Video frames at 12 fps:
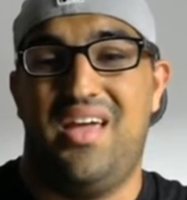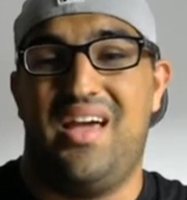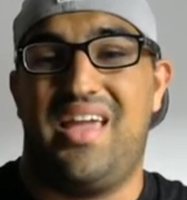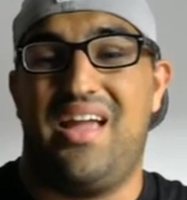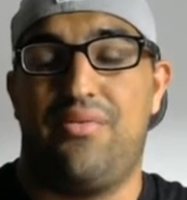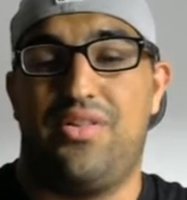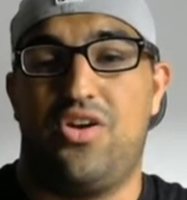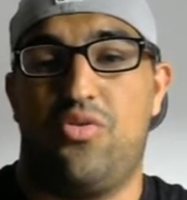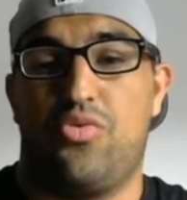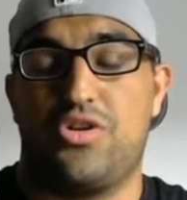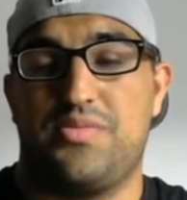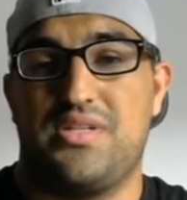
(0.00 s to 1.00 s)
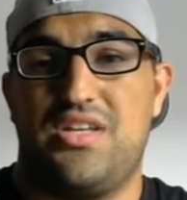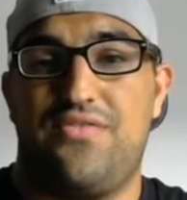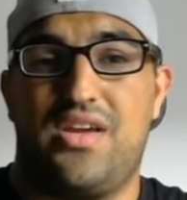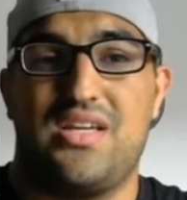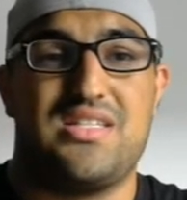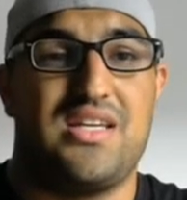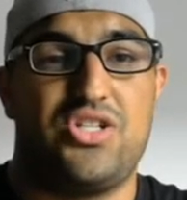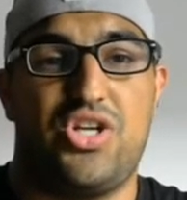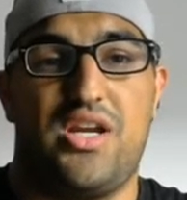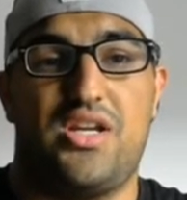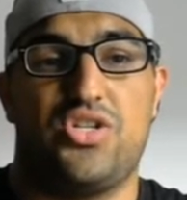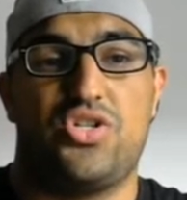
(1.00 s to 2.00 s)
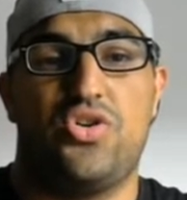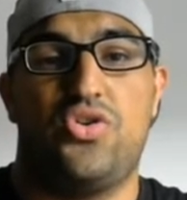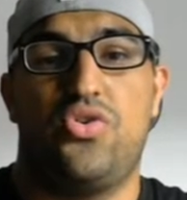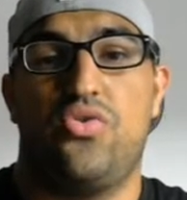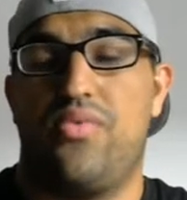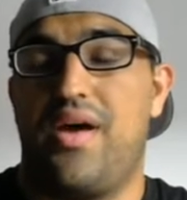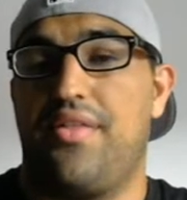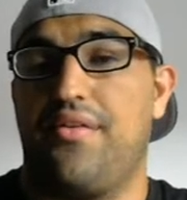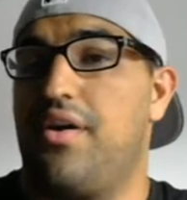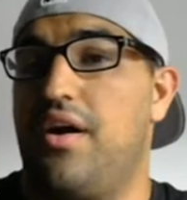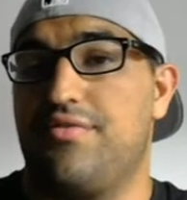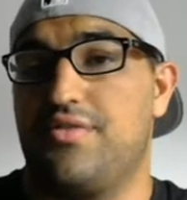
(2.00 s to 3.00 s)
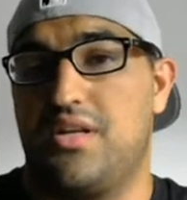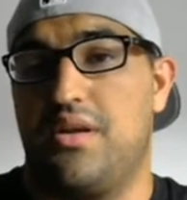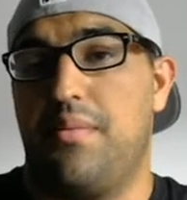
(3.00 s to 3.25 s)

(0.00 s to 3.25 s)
I can't really go more specific because they change rather often.